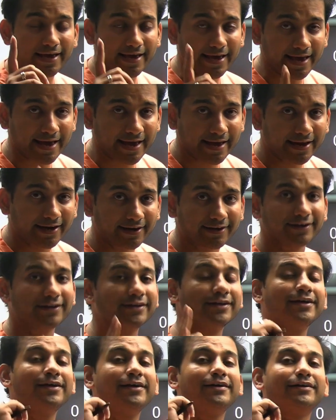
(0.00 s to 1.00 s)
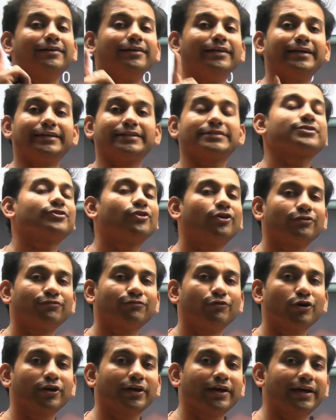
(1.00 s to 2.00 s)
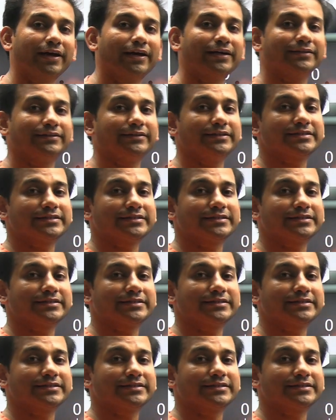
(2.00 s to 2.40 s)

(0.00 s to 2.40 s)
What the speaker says: And let us not forget,